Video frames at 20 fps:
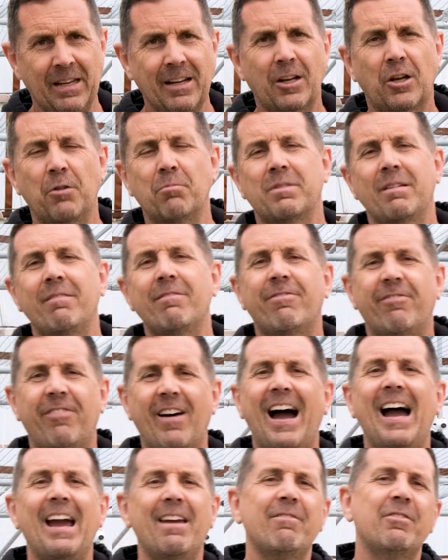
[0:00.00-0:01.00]
Comes in
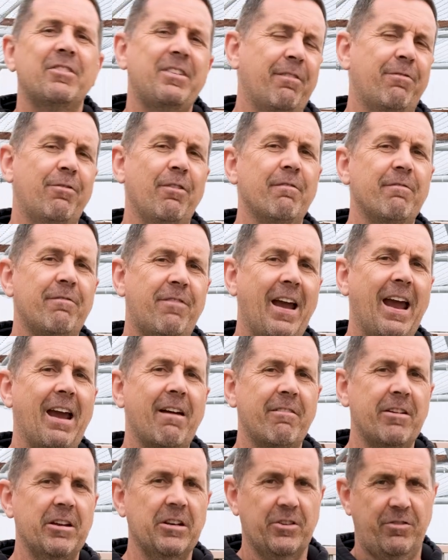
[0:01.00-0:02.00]
5 different
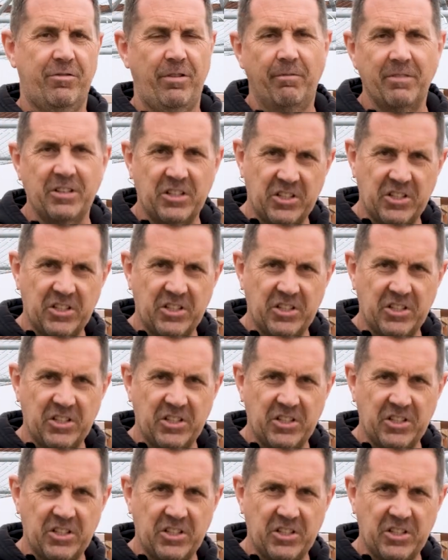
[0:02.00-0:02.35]
variants, from a